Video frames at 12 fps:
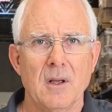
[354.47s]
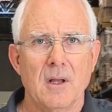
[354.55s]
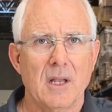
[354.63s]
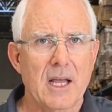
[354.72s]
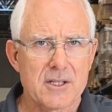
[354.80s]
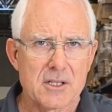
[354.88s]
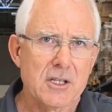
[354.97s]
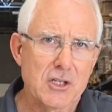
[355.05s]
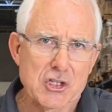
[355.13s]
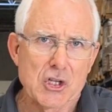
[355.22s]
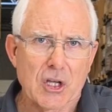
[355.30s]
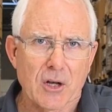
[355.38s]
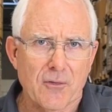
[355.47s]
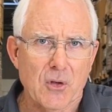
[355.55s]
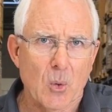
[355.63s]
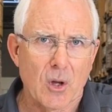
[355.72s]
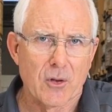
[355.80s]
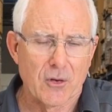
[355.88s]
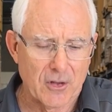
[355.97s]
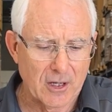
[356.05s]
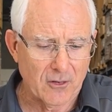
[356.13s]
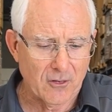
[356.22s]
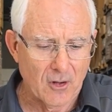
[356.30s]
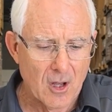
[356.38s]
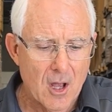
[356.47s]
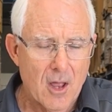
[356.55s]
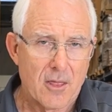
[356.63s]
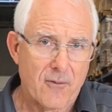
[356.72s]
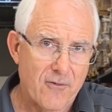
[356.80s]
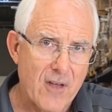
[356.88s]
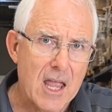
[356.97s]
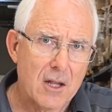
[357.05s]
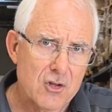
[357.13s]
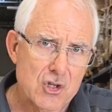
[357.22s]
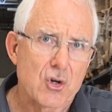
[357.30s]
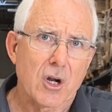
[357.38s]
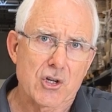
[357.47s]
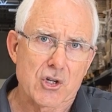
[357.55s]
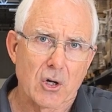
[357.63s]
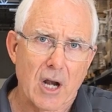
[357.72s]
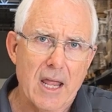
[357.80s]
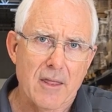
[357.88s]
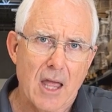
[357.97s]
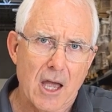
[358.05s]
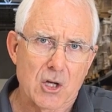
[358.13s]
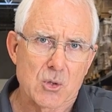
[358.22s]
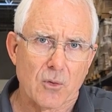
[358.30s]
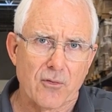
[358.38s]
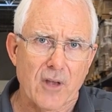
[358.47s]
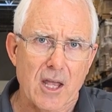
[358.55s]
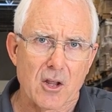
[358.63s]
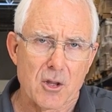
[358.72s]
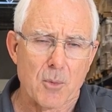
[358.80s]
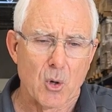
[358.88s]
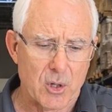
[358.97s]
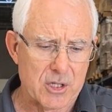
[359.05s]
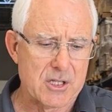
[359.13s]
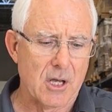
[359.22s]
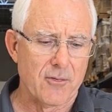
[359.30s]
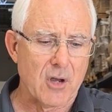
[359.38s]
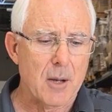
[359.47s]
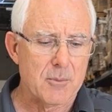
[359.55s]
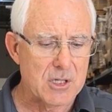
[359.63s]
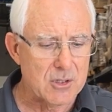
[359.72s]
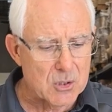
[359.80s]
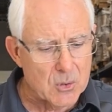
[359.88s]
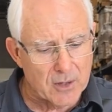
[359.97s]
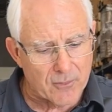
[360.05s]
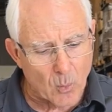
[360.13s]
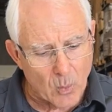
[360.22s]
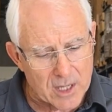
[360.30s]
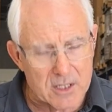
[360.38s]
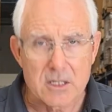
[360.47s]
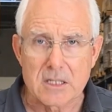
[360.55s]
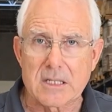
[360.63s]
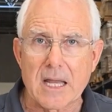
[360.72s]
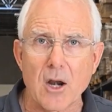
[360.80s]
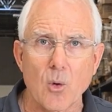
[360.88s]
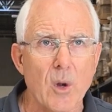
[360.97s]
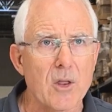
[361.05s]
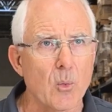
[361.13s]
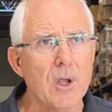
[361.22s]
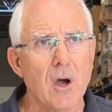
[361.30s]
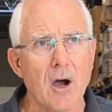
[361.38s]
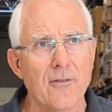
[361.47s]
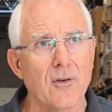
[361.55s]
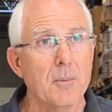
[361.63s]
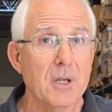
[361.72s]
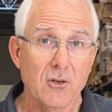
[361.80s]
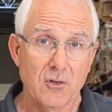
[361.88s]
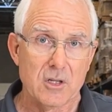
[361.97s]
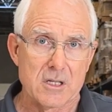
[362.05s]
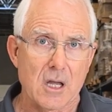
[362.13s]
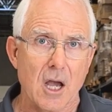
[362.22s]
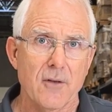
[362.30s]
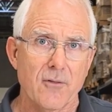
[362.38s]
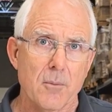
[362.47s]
Lastly, let's look at a few other things. The fan structure in the actual fan of the motor itself comes in 2 different ways. The standard way that we offer them is designed for